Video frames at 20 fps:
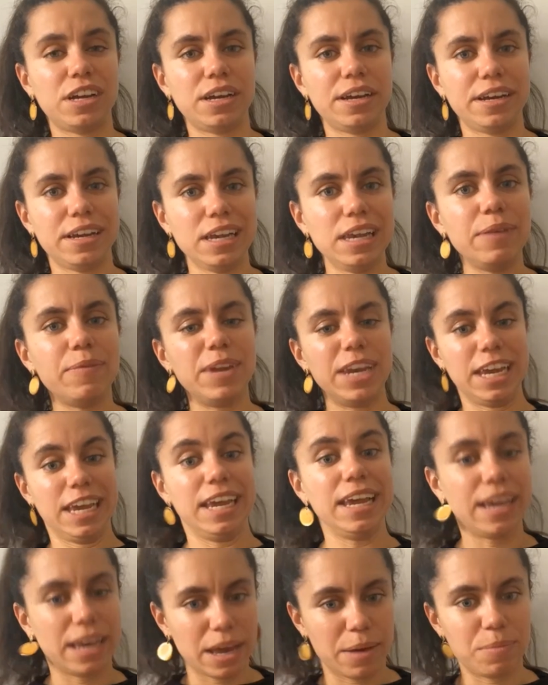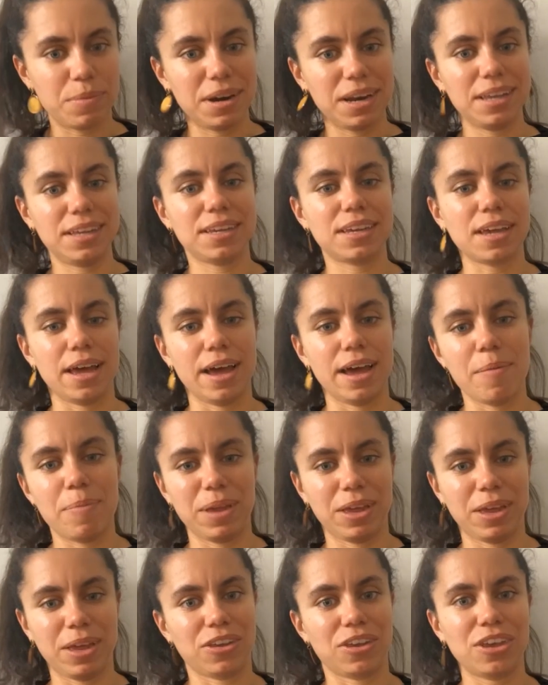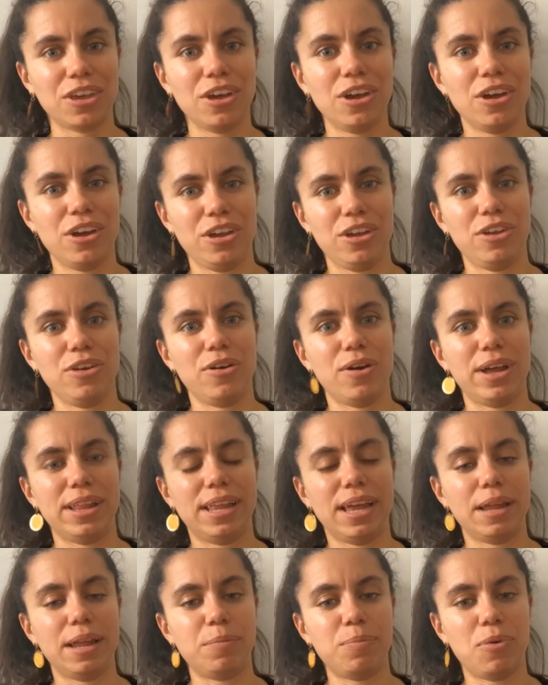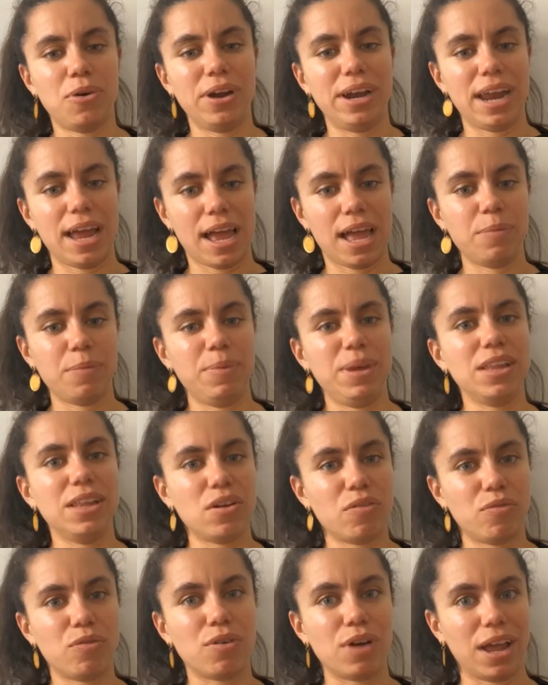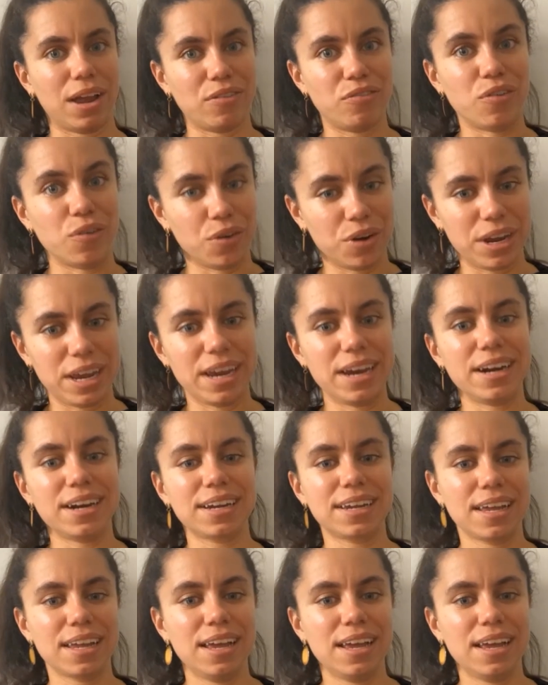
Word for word: living in Cambridge uh, because you know at that point I had been there for like four years,